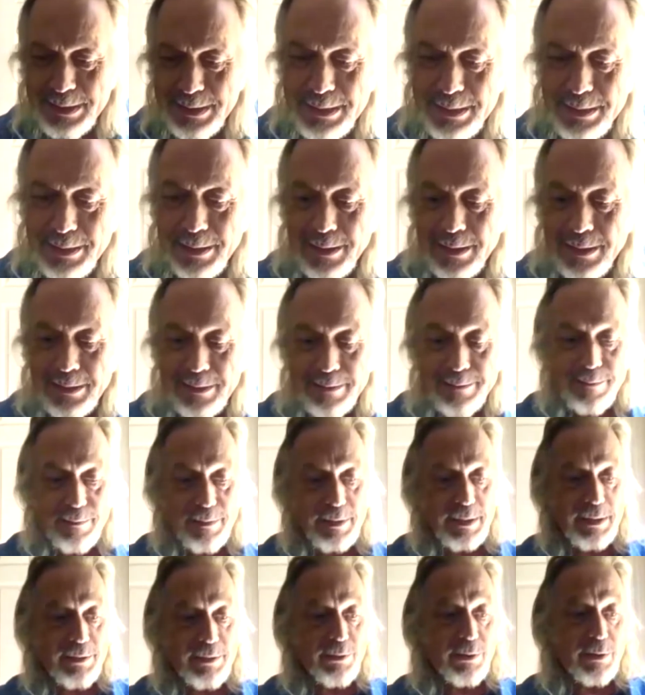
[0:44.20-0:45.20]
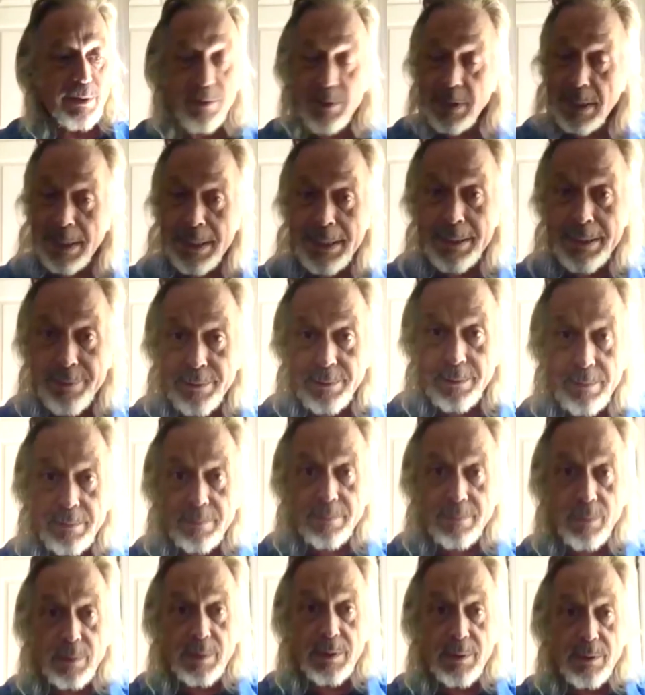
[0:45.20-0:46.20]
the title
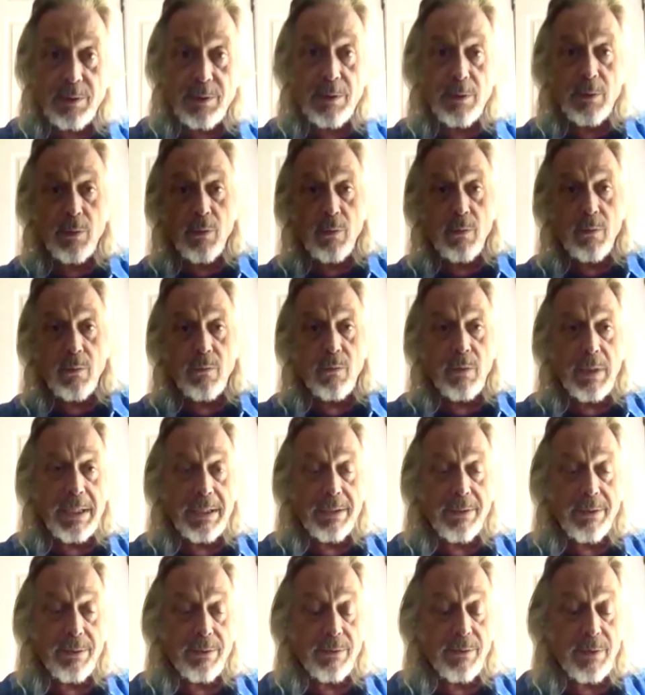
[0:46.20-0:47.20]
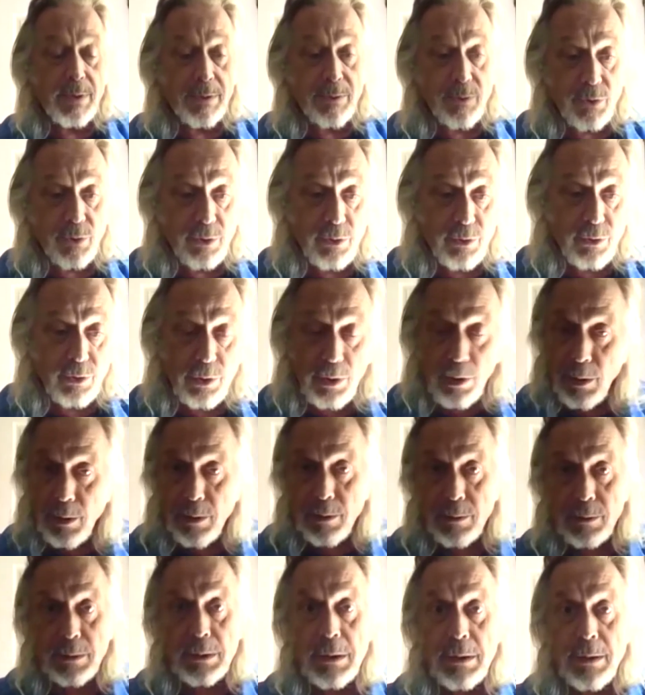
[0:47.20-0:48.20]
for this new record. There's a
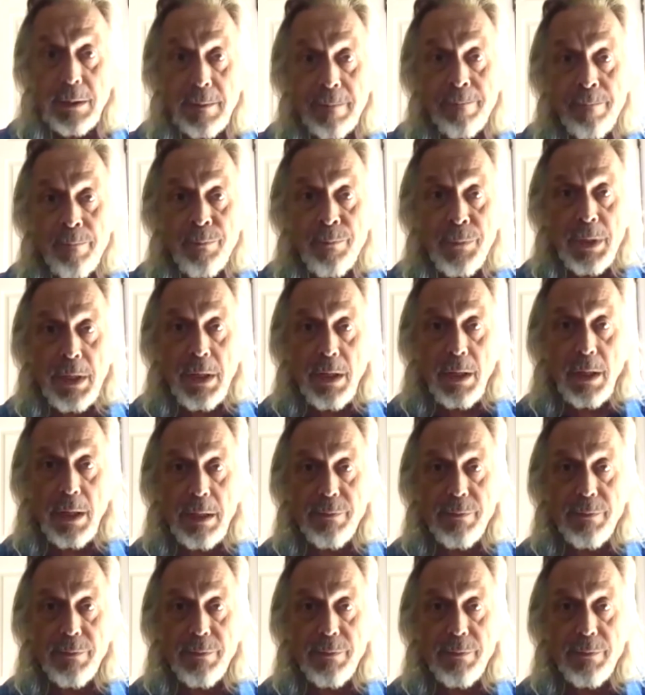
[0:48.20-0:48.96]
song on